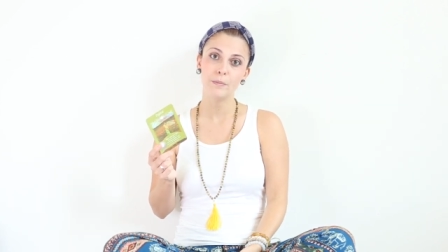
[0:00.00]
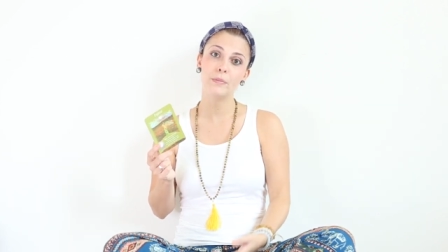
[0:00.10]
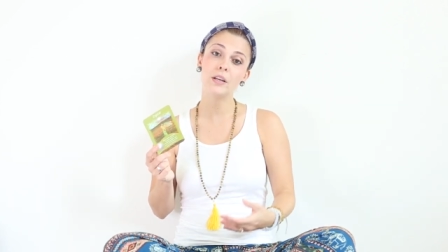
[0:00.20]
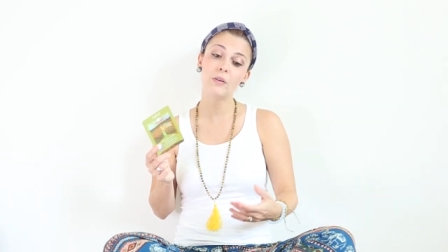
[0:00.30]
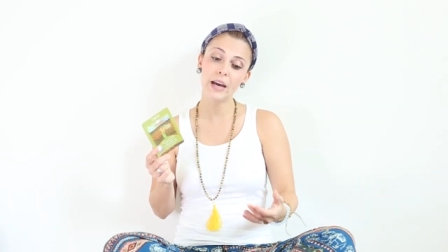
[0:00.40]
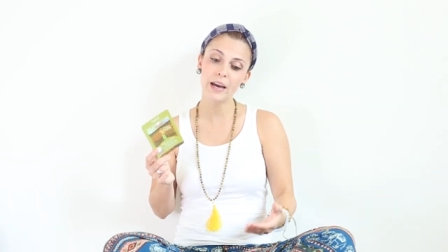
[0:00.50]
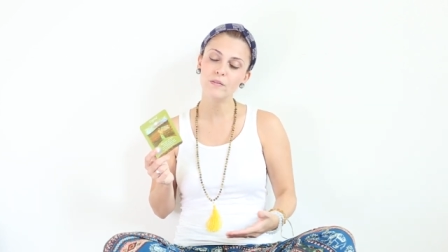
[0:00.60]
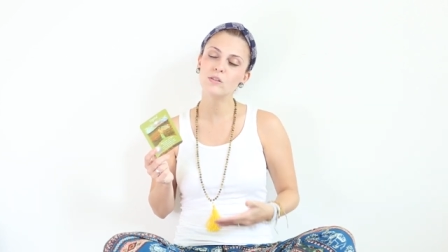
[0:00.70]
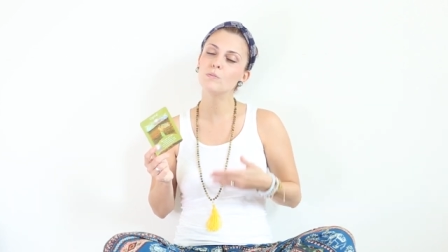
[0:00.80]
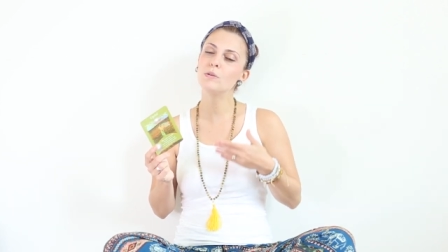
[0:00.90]
But you
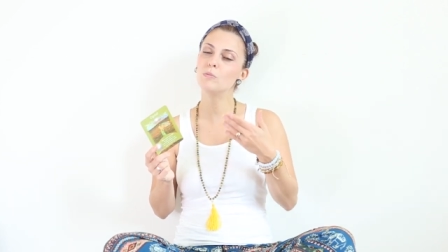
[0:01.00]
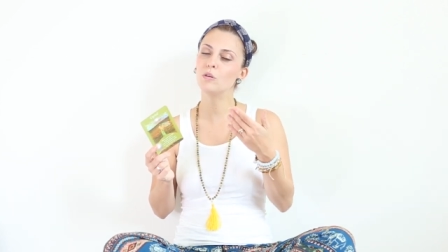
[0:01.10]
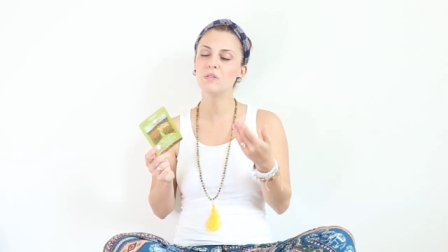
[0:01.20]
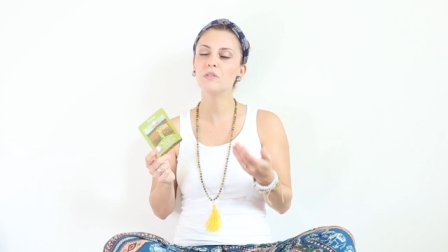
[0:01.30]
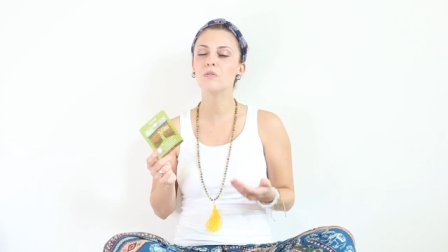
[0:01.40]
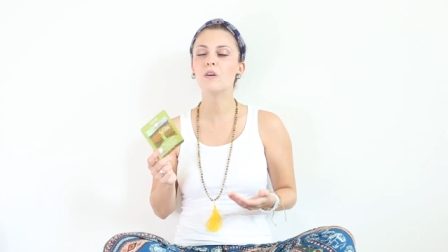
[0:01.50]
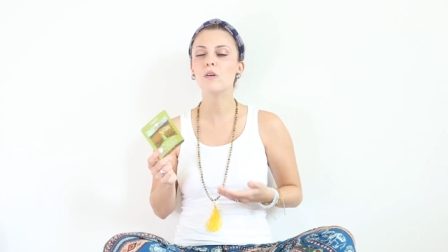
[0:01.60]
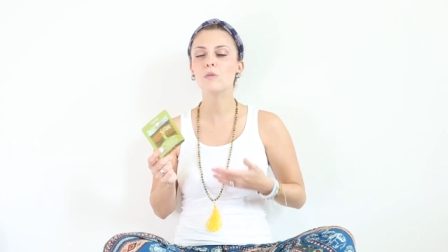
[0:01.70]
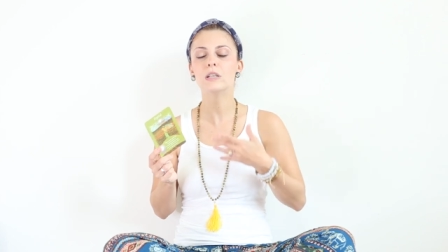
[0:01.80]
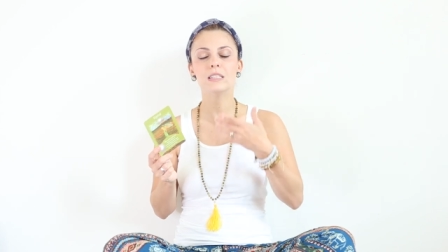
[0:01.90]
have to be moving
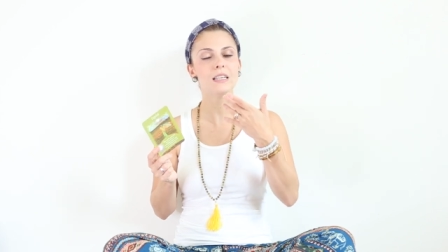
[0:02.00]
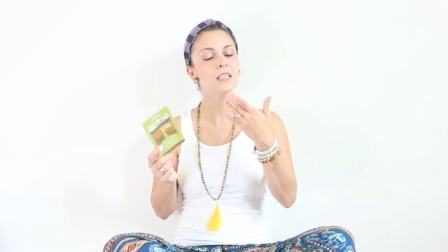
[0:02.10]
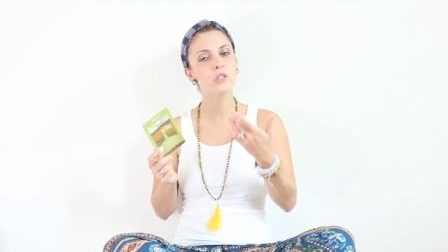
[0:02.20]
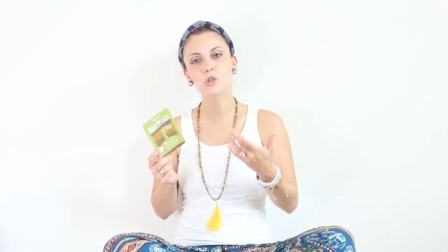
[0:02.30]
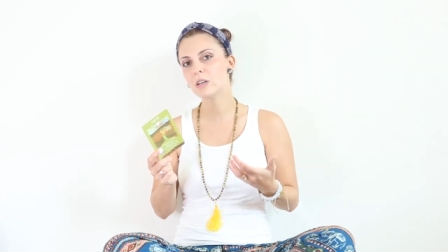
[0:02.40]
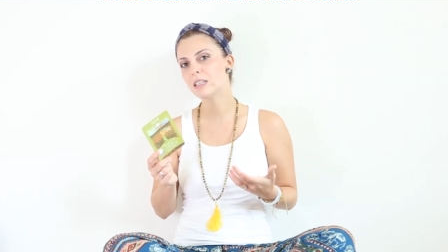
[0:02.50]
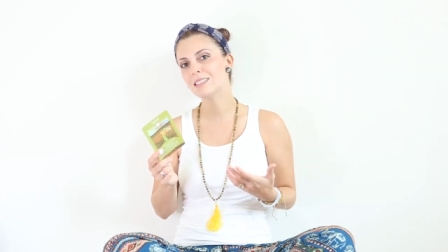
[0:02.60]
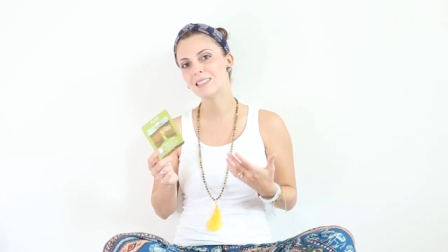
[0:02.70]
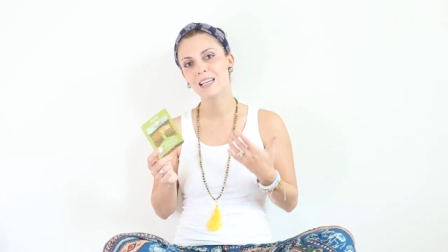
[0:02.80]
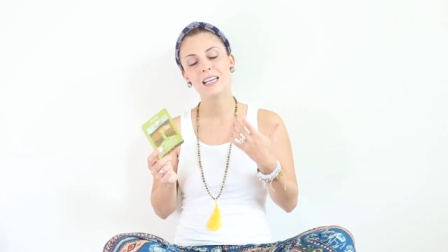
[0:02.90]
forward in
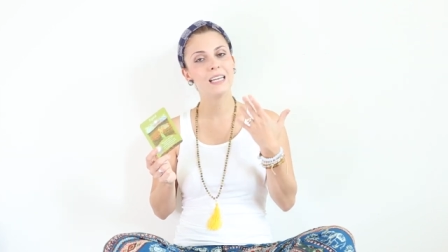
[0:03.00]
trust,